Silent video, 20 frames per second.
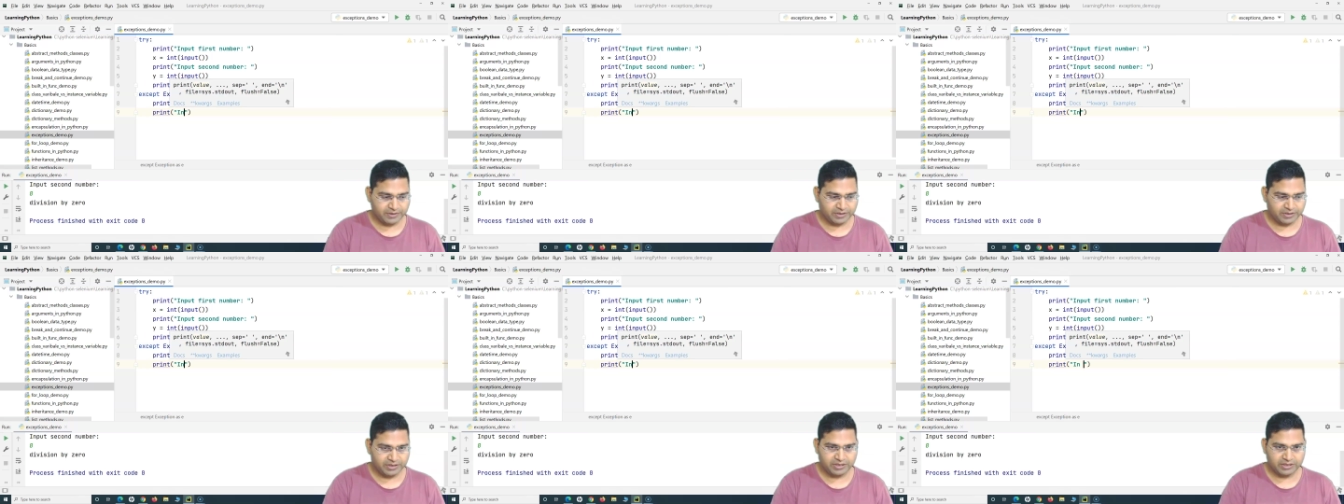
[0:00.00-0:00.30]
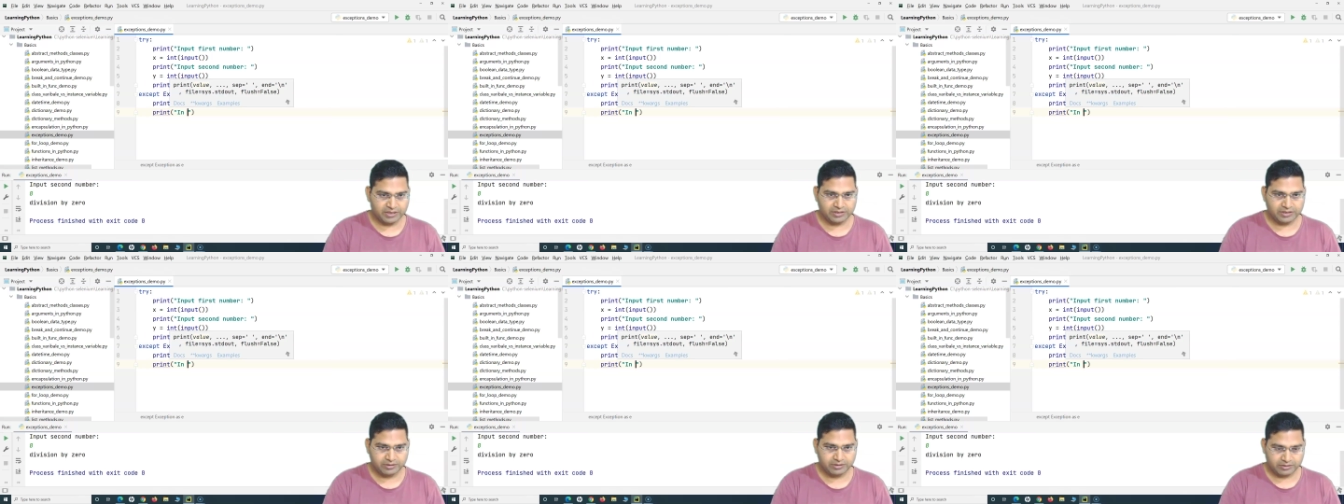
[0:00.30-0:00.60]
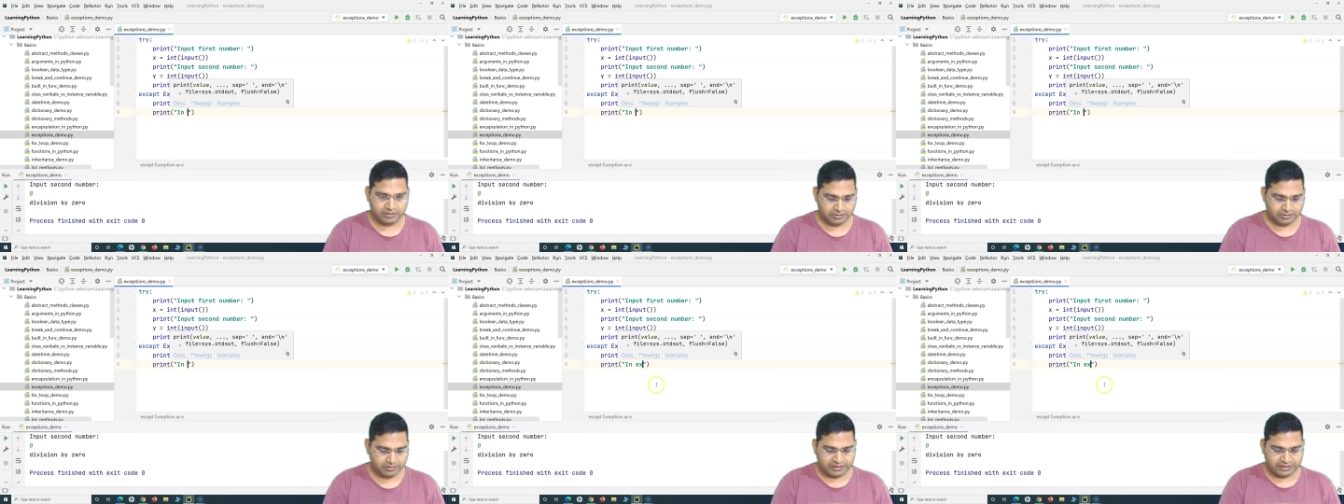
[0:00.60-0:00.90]
in
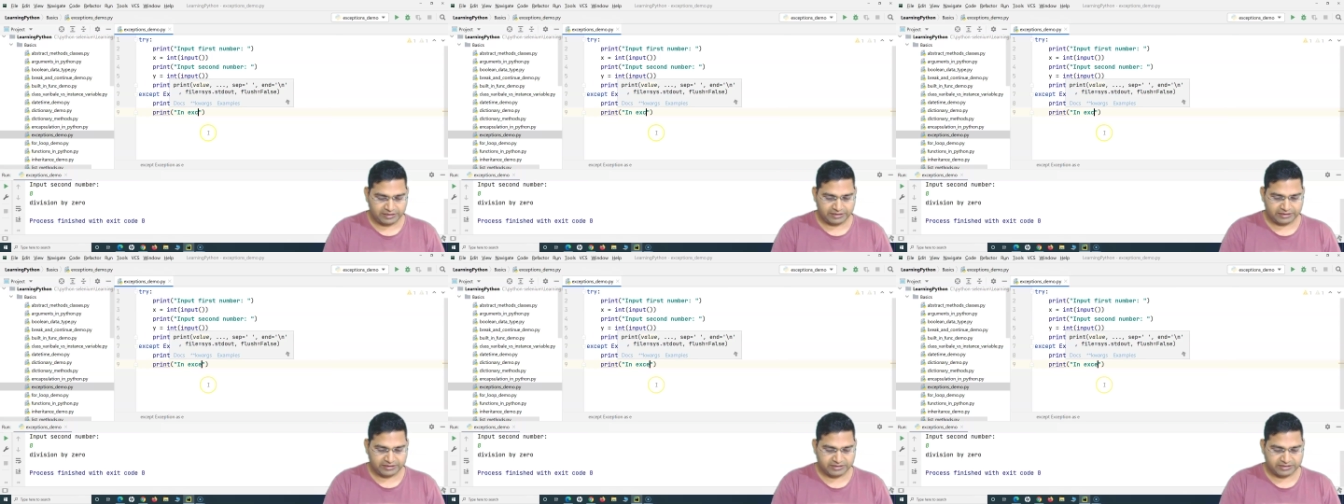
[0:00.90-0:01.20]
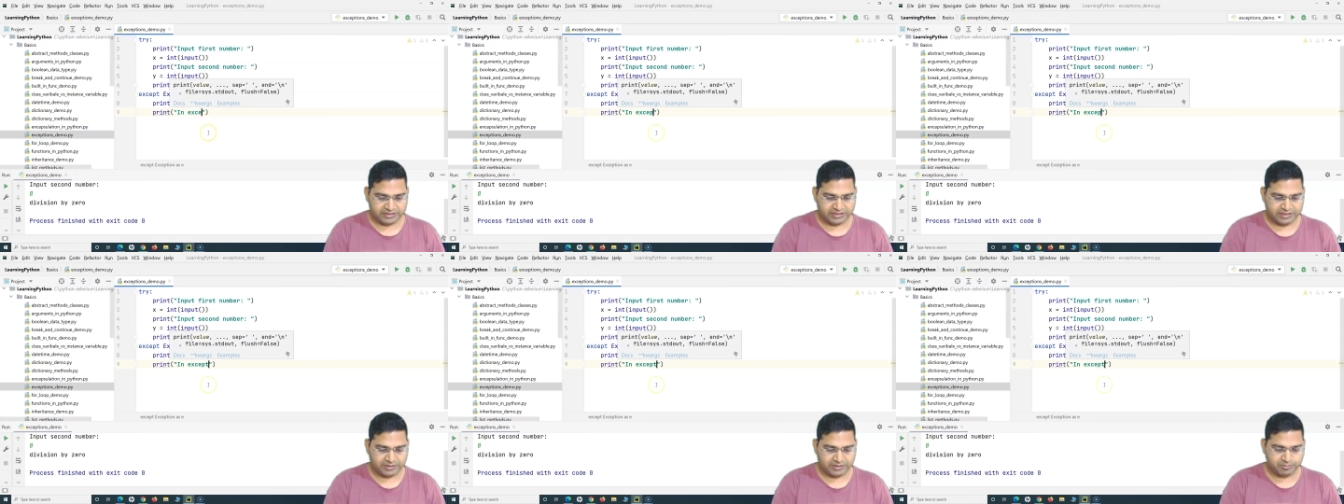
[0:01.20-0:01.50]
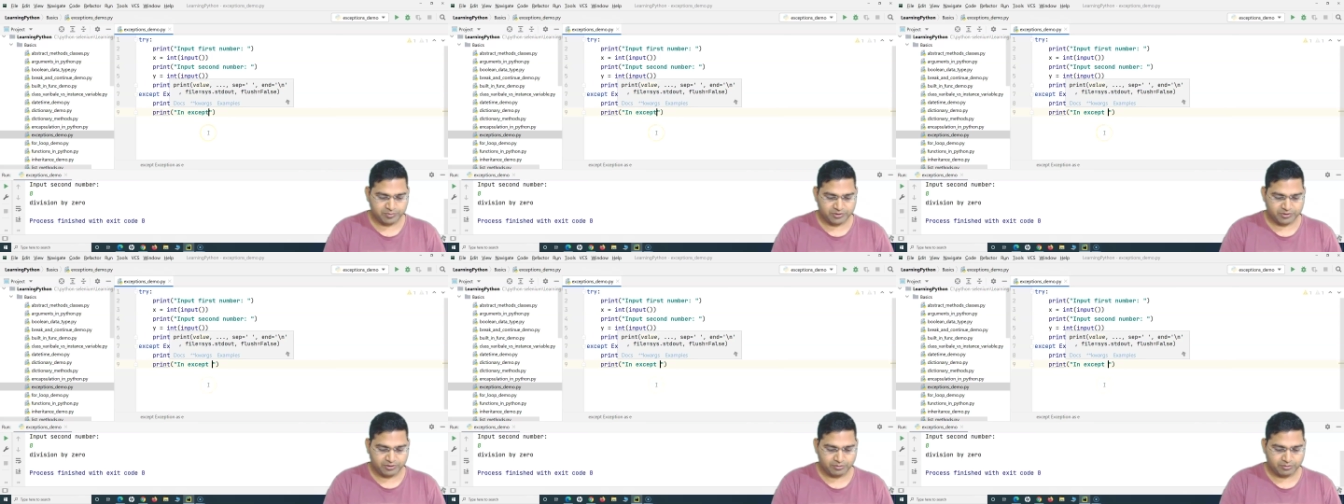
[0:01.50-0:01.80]

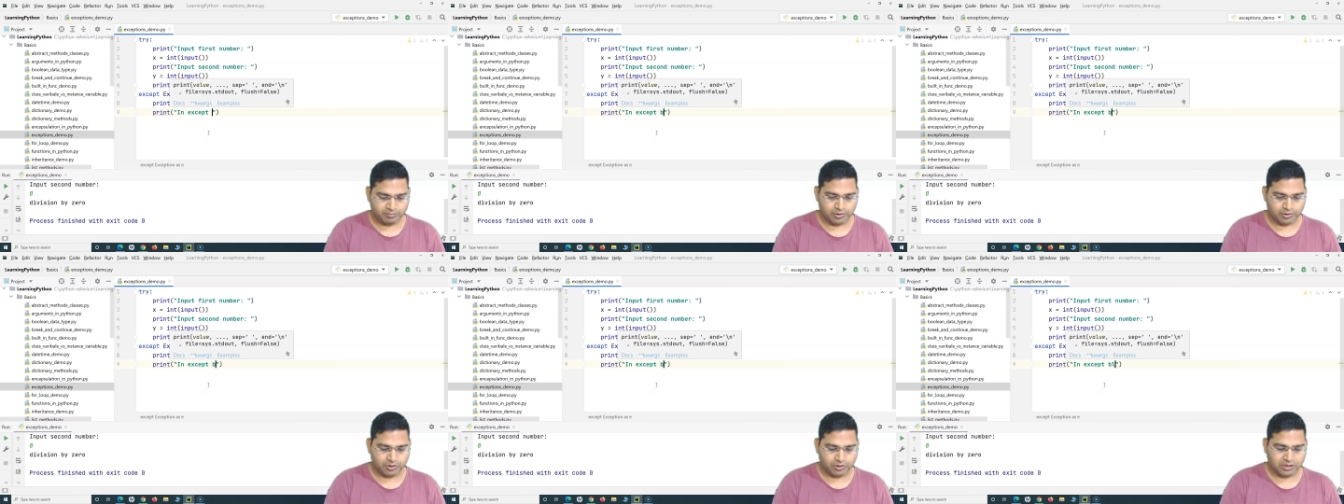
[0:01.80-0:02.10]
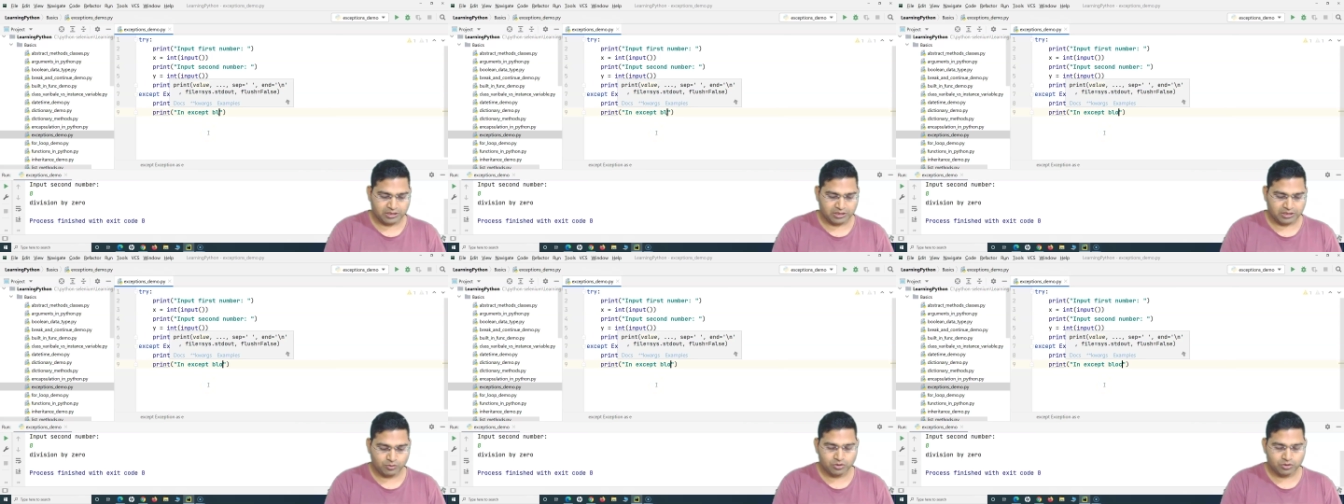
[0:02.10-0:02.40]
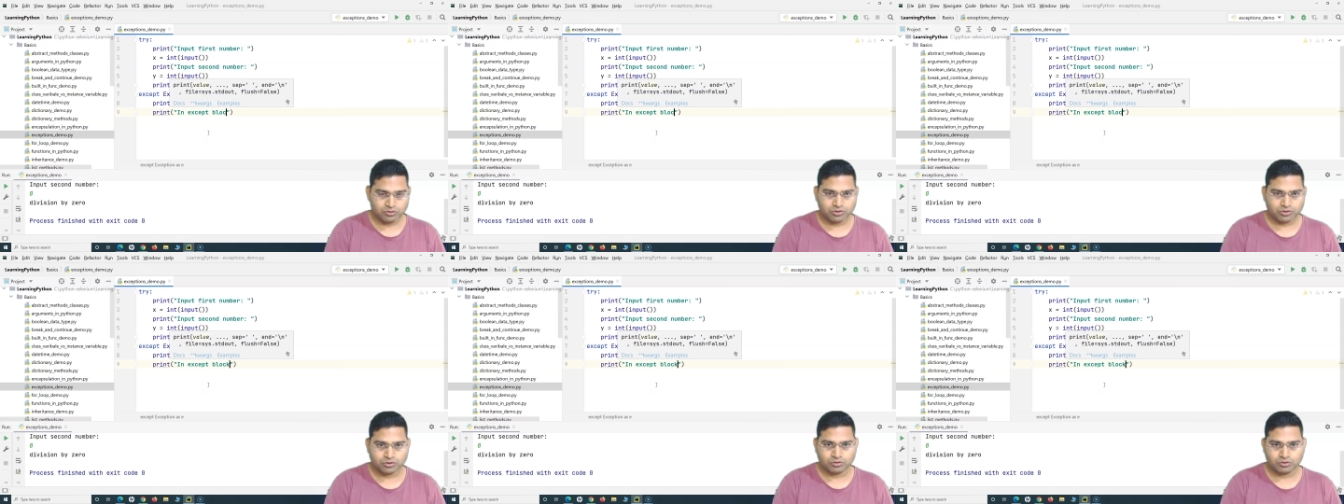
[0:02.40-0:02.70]
except block. I
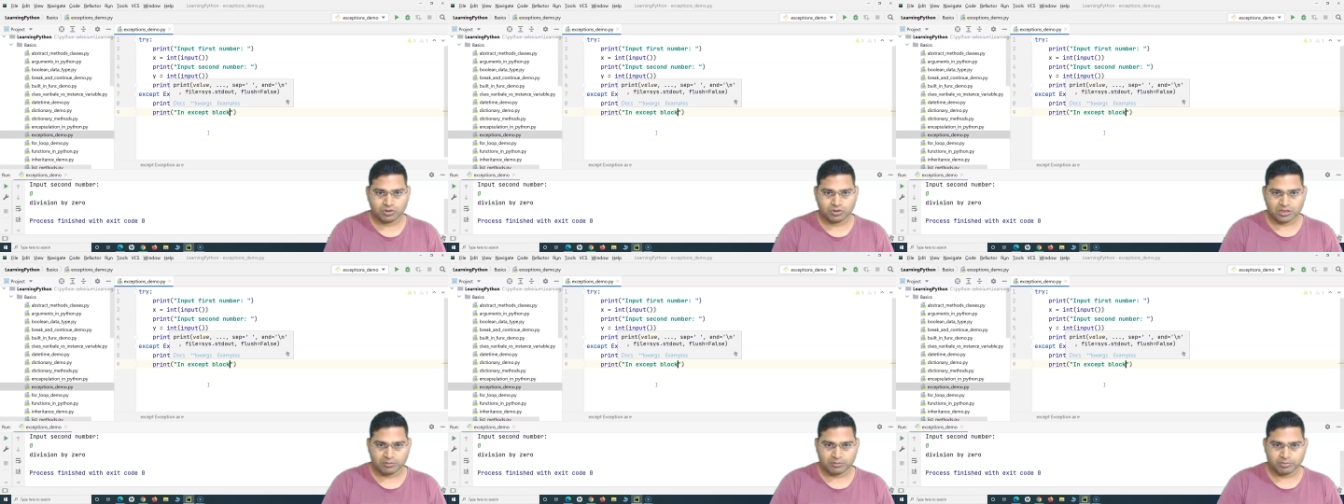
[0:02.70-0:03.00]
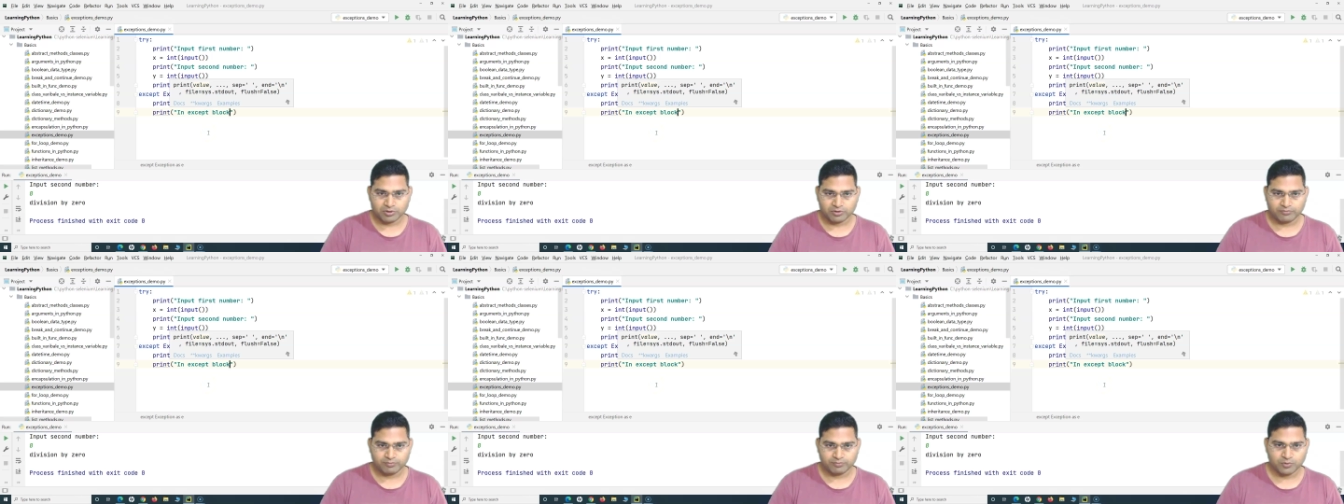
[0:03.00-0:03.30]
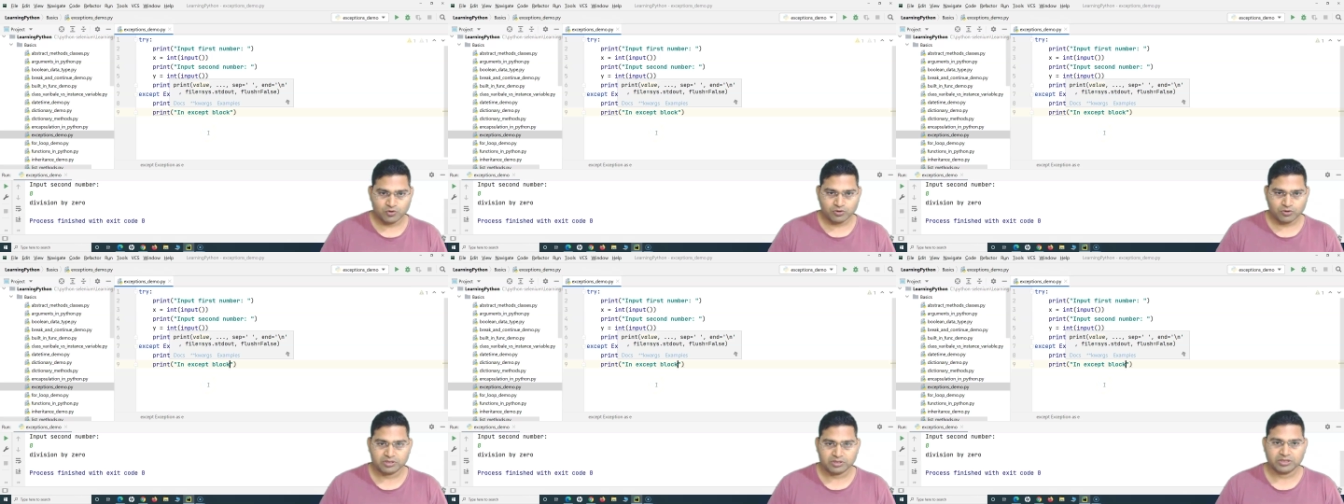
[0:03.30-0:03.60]
want to show a couple of
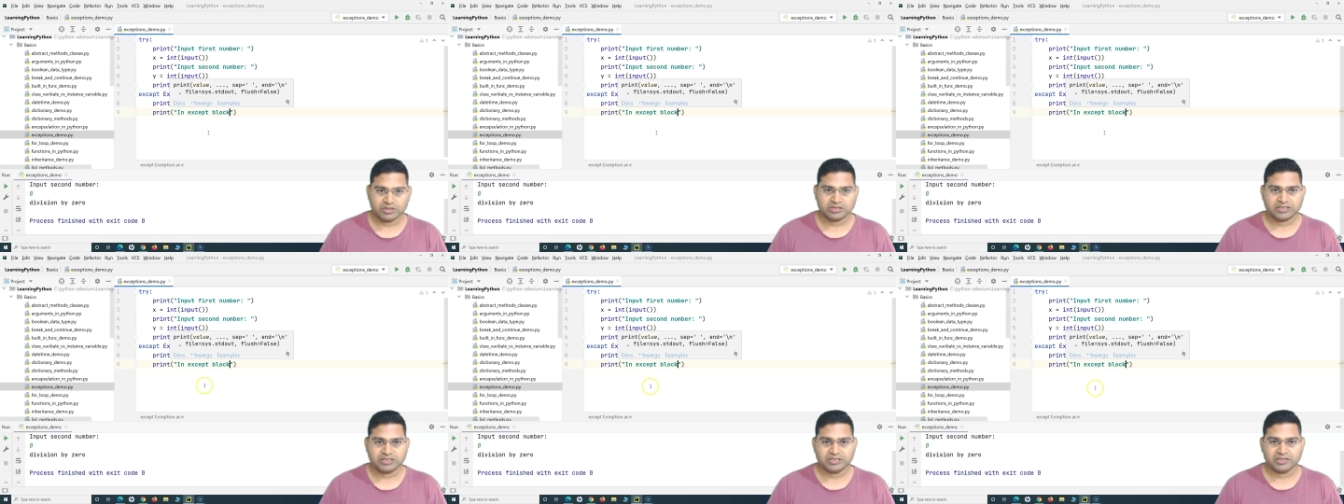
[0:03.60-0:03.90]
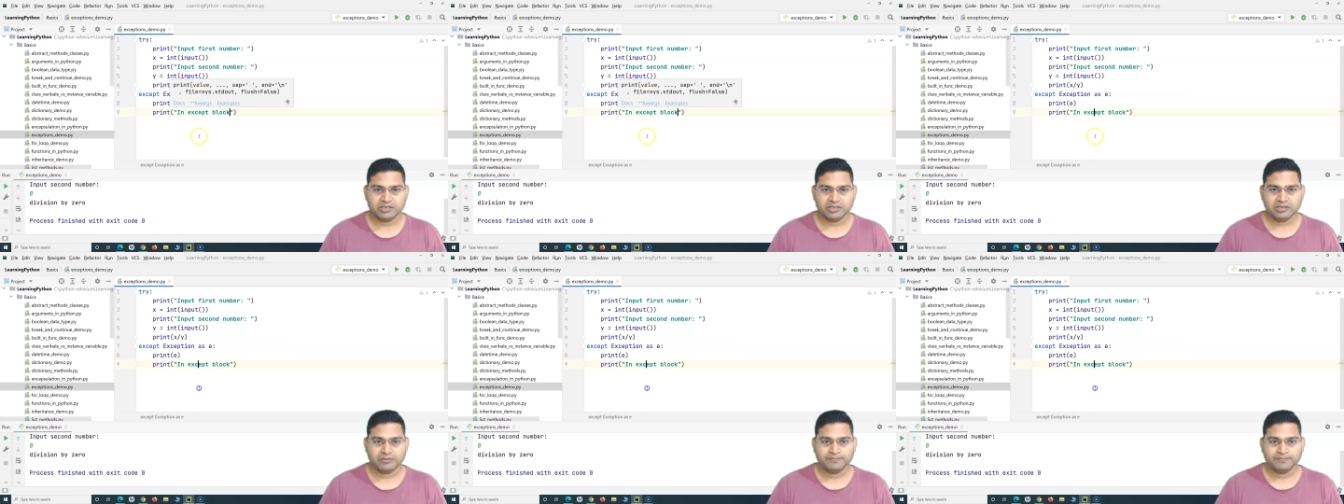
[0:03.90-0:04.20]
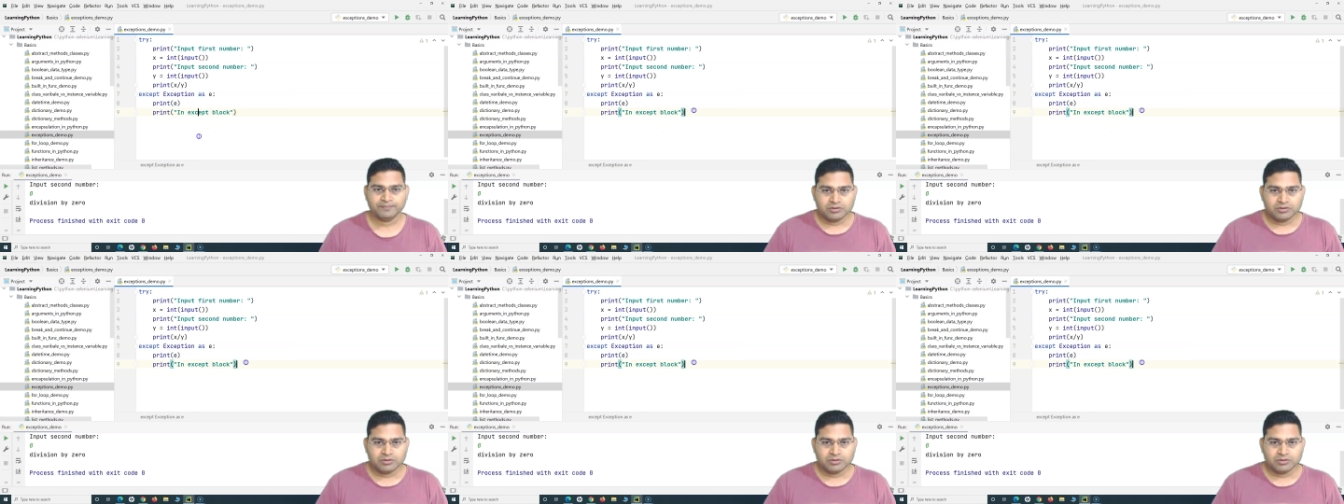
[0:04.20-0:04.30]
more things here.